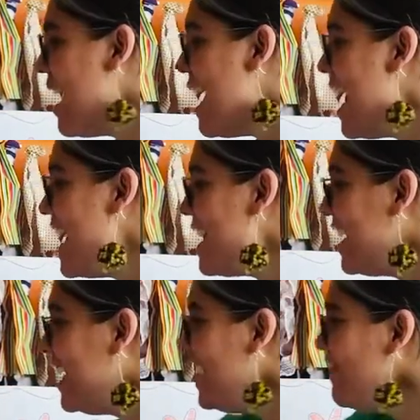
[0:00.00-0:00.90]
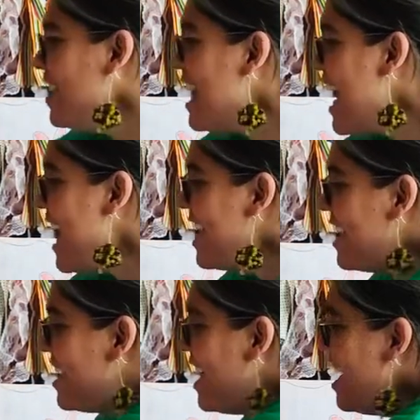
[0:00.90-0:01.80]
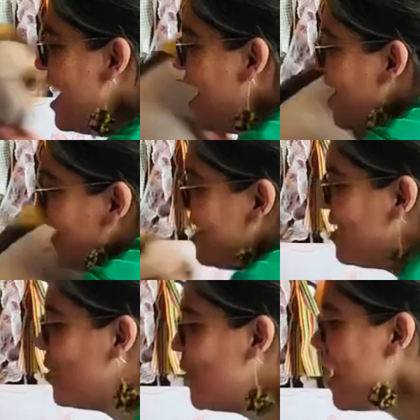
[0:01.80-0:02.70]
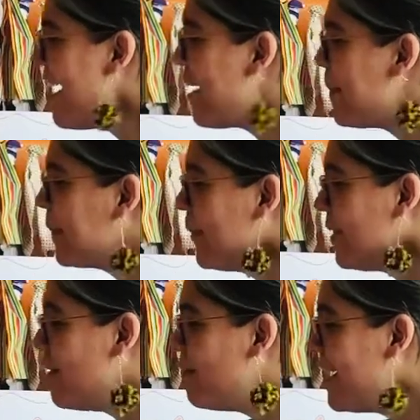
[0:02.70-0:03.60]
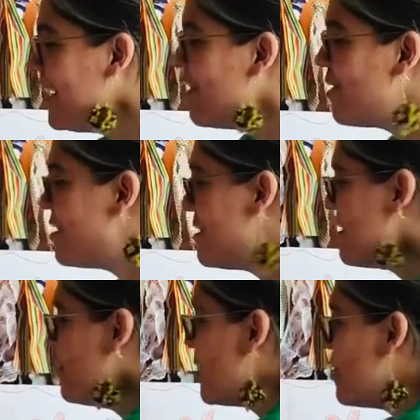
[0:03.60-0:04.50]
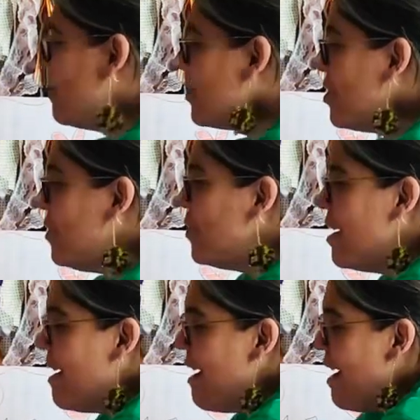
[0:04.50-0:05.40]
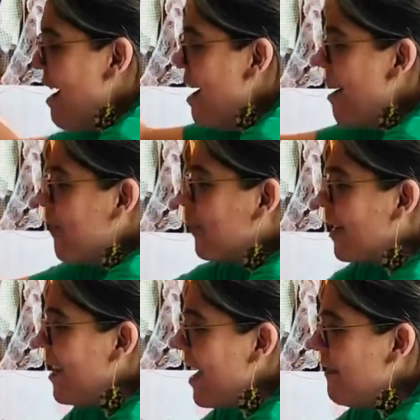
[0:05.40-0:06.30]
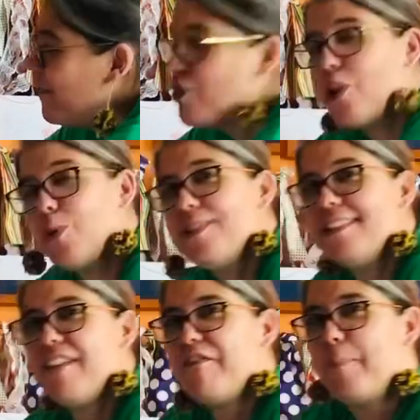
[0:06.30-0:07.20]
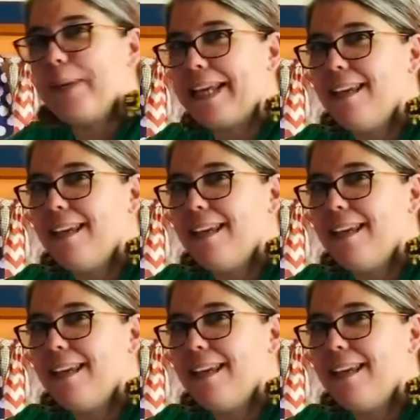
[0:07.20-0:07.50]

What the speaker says: And I even added this little guy right here. This is a special one too. If Joseph B